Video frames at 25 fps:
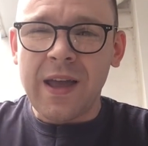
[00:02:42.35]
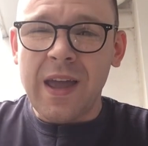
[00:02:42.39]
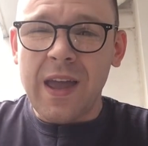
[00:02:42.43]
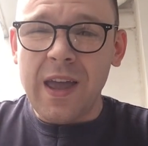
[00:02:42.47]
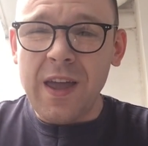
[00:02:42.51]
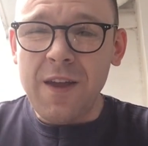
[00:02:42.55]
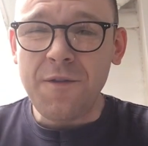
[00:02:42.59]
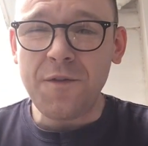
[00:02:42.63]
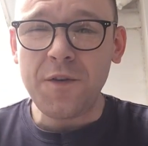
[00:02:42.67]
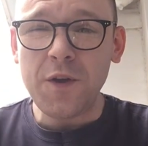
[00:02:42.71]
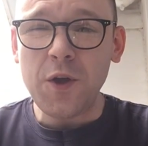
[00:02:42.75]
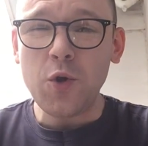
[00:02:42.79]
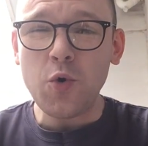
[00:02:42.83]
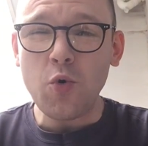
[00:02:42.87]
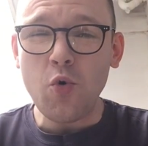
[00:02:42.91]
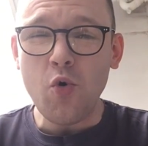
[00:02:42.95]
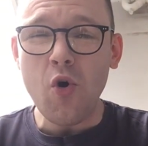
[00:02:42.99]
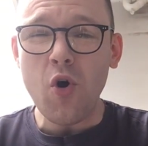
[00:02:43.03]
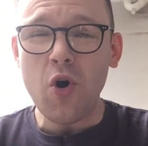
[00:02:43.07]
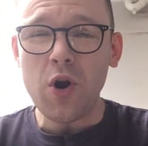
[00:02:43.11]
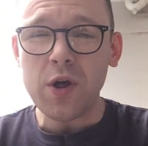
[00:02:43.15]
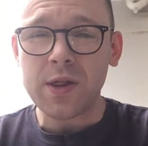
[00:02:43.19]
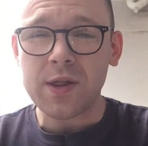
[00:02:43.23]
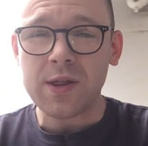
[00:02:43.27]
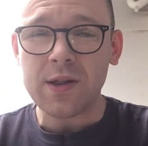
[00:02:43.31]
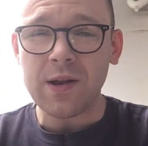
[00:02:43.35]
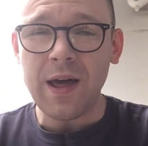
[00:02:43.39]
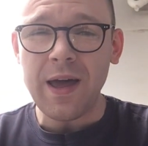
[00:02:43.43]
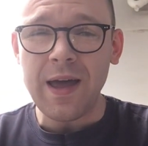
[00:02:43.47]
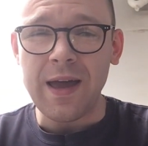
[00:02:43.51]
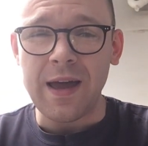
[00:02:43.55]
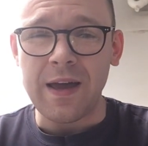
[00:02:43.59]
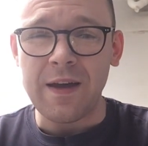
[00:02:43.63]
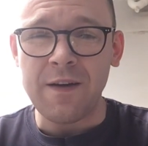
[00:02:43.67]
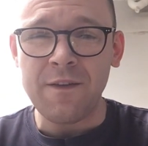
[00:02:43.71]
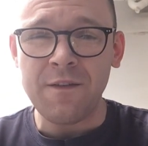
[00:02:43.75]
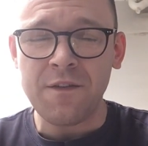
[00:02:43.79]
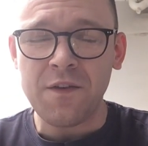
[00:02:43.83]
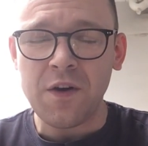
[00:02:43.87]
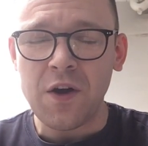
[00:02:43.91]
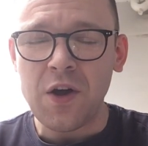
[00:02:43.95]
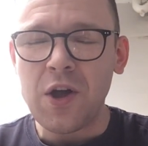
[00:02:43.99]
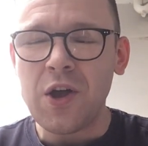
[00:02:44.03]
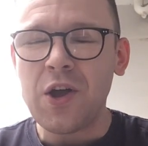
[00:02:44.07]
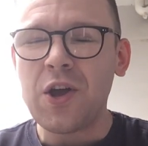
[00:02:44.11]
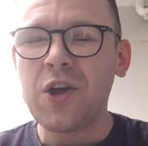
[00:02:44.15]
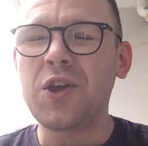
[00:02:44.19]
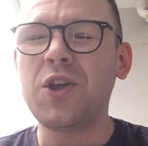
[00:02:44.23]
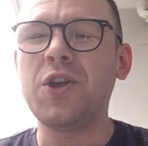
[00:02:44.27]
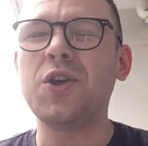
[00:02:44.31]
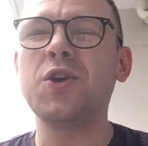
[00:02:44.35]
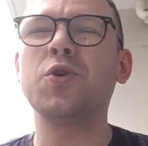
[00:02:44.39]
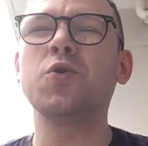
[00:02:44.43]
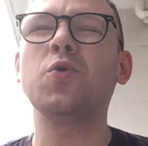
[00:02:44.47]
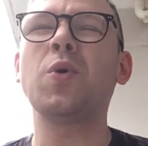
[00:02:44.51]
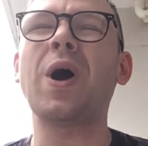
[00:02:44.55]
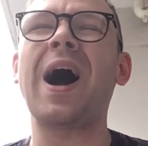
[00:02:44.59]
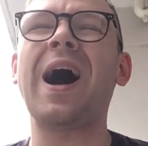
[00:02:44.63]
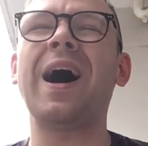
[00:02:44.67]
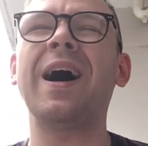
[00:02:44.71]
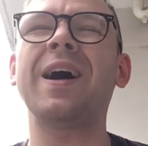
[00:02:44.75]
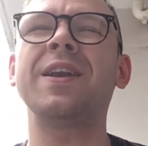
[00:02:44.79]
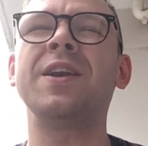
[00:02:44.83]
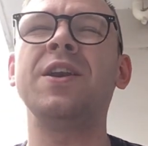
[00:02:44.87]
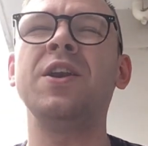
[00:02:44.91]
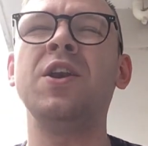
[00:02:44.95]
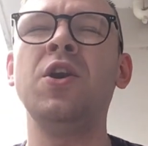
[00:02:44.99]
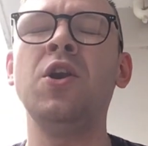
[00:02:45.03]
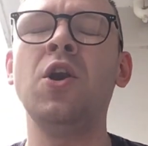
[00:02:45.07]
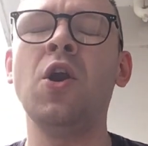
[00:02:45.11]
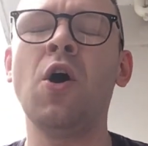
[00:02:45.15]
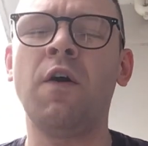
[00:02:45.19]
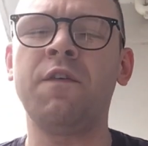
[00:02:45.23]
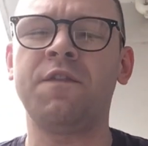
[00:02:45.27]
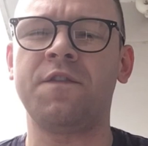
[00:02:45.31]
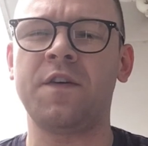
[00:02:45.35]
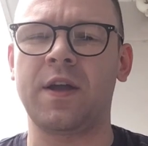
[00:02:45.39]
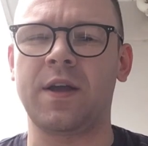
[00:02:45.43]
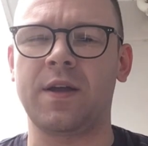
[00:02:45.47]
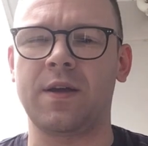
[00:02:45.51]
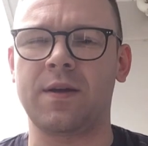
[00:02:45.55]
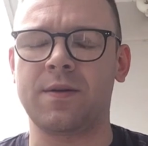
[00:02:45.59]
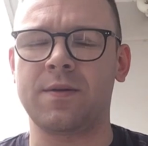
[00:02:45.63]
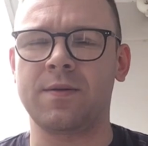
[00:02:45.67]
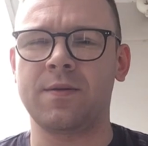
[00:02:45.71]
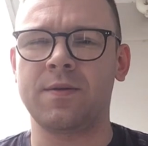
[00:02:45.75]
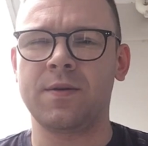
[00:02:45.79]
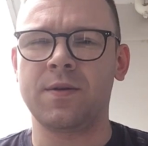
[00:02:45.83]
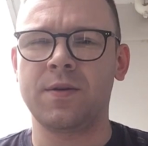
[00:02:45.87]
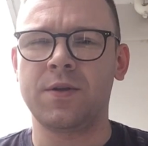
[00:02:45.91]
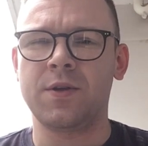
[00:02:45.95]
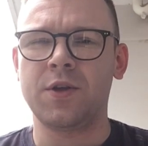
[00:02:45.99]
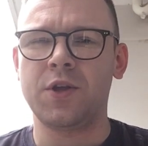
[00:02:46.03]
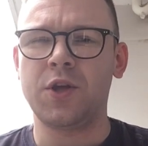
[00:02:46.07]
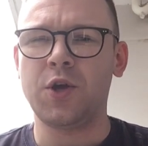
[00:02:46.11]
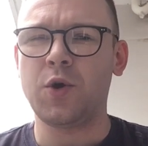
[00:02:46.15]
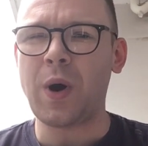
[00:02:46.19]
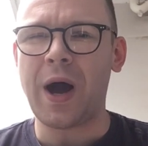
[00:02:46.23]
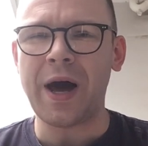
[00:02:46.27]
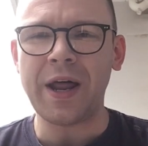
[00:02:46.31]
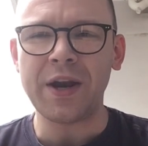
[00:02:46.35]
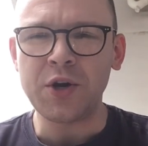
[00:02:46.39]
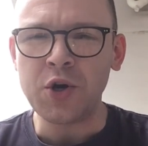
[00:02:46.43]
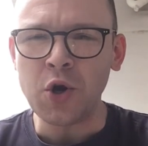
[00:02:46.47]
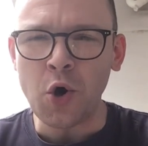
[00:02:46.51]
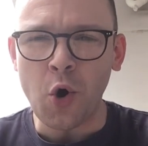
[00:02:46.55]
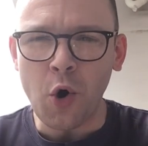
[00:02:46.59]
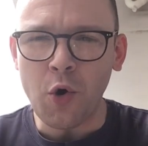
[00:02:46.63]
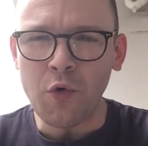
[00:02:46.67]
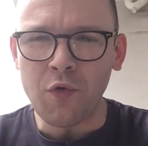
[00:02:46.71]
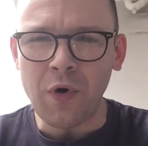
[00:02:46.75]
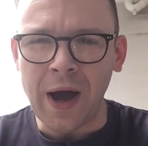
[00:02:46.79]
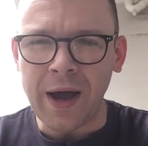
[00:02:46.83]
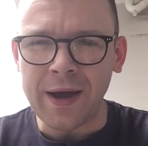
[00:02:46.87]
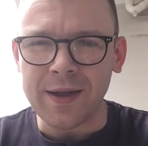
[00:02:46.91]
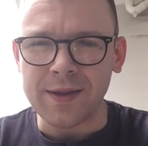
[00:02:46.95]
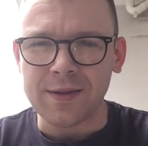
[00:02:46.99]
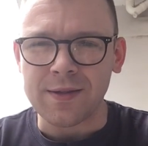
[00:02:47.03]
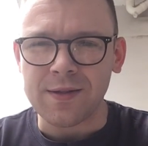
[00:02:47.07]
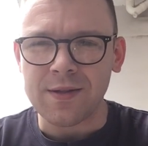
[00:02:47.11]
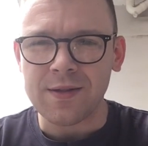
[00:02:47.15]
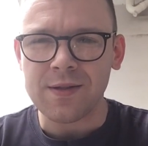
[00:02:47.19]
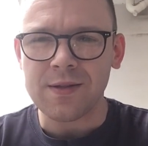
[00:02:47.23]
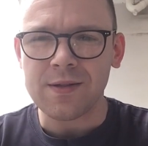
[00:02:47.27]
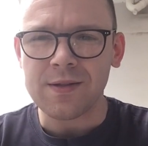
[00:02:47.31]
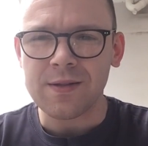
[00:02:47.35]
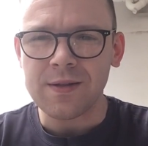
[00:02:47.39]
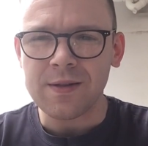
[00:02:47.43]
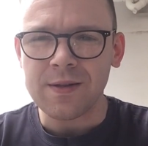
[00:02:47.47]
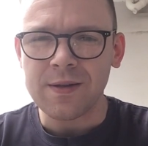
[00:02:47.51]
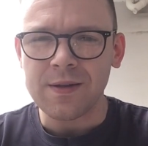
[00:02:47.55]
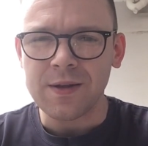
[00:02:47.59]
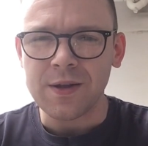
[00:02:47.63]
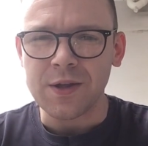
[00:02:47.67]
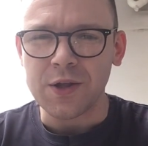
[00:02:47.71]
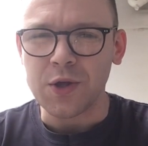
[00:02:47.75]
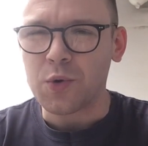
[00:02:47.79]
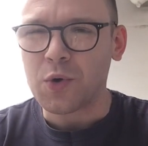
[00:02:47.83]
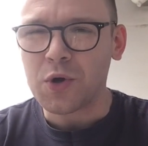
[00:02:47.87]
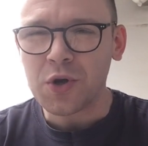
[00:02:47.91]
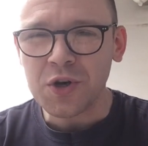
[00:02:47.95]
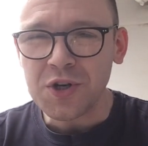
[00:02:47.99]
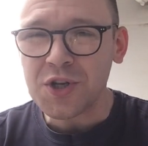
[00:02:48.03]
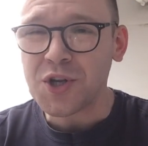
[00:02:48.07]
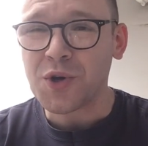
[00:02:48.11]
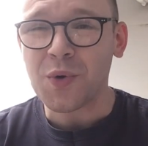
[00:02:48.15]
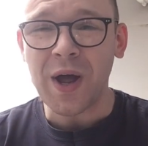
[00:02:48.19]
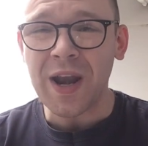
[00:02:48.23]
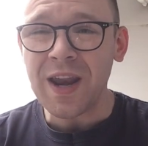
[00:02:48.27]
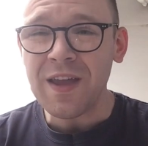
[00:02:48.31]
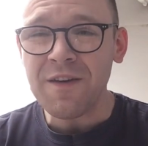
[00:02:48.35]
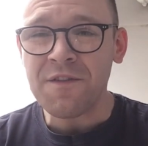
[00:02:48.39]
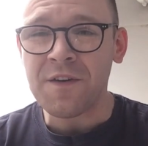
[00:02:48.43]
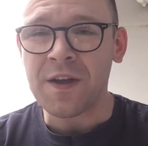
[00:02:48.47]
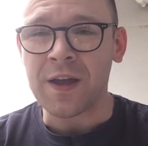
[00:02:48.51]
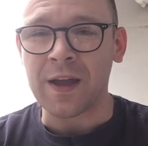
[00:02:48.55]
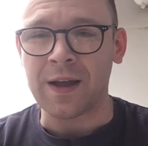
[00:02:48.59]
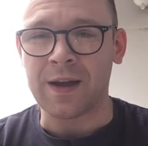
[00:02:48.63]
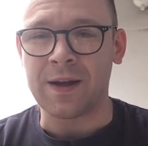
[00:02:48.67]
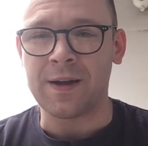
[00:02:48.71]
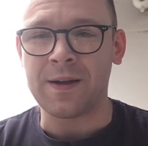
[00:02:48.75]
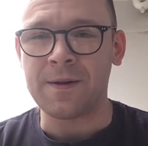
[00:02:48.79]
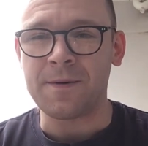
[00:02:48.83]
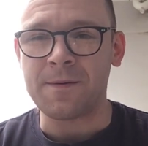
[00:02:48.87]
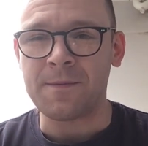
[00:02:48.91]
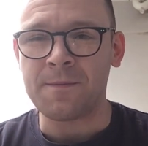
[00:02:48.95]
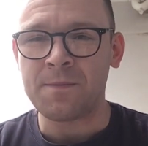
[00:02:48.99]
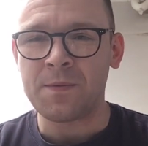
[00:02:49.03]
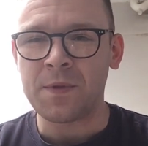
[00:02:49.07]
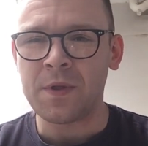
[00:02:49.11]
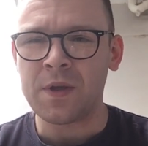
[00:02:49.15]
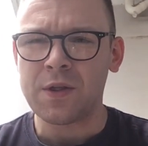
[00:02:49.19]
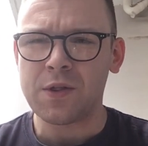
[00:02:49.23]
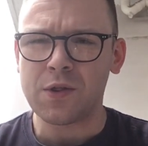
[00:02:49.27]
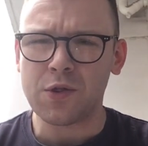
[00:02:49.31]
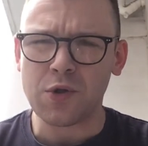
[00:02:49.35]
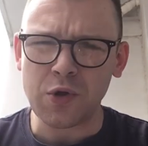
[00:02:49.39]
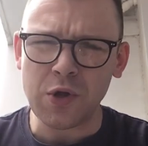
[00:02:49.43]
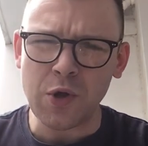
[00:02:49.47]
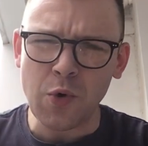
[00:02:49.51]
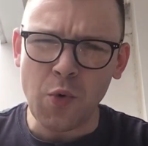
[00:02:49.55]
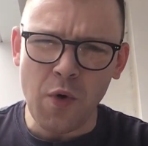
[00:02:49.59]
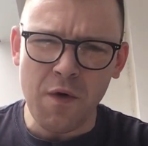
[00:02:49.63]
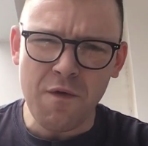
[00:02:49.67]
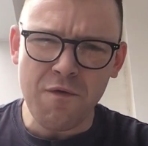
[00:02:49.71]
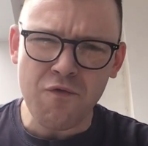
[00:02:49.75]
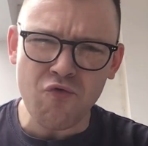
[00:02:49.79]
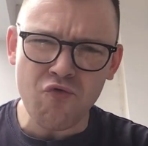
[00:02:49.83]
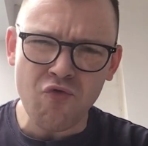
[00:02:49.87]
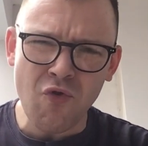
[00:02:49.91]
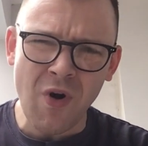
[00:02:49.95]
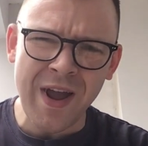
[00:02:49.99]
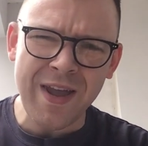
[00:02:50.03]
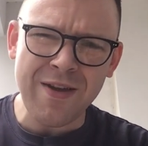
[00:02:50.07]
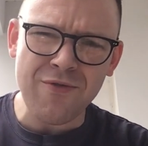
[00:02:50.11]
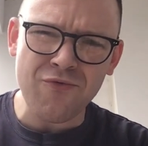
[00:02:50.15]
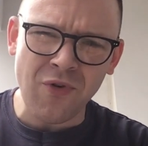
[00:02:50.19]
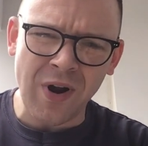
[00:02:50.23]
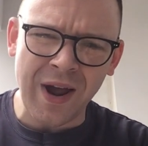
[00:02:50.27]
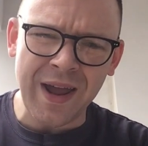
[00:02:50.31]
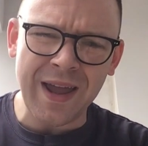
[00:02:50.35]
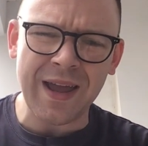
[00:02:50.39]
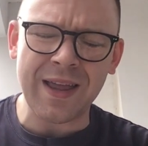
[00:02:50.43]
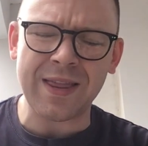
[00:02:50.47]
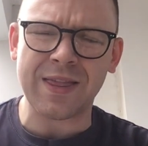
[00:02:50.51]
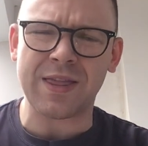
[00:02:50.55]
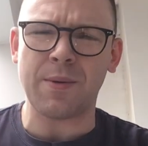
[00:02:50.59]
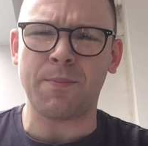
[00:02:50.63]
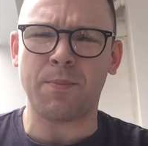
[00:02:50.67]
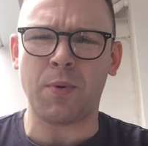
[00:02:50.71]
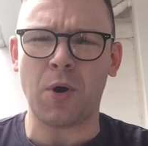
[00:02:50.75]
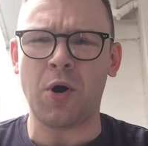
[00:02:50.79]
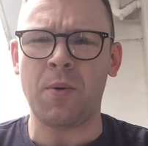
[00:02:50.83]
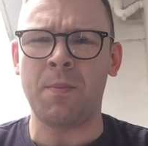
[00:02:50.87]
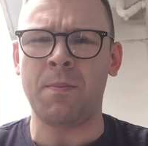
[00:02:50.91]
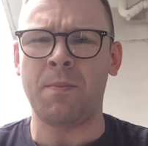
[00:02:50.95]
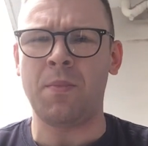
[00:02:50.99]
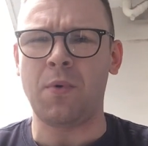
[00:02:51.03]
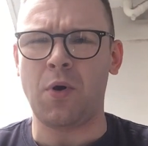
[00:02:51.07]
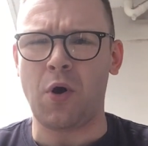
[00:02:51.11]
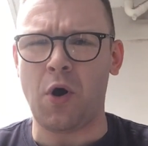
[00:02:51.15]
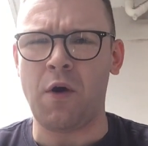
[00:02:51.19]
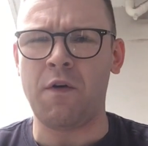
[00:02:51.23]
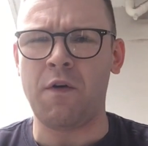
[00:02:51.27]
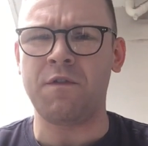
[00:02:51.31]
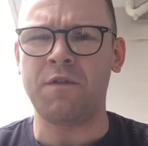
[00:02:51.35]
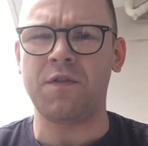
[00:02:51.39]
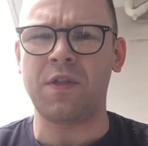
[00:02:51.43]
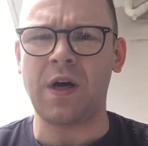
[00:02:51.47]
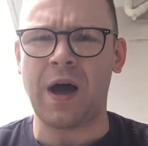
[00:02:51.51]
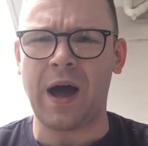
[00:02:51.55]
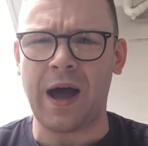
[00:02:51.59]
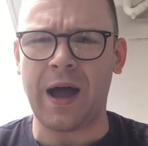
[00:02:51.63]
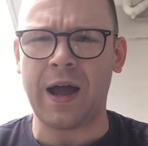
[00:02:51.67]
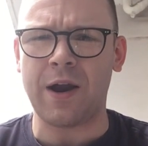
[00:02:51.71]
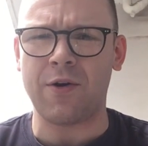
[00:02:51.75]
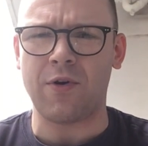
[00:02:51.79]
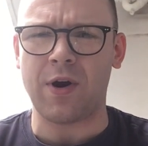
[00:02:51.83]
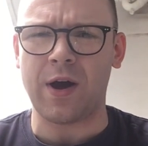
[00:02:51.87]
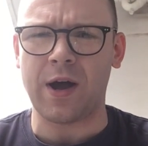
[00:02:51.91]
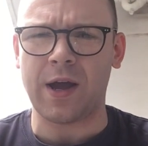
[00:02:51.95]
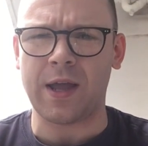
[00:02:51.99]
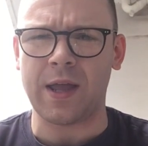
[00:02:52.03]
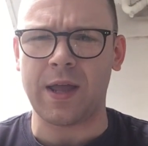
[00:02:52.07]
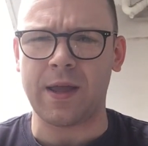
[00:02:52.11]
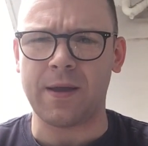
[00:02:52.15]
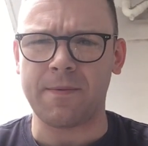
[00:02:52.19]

If you were a slave, you had nothing. You had no rights. You couldn't do anything. So you were right at the bottom of the hierarchy.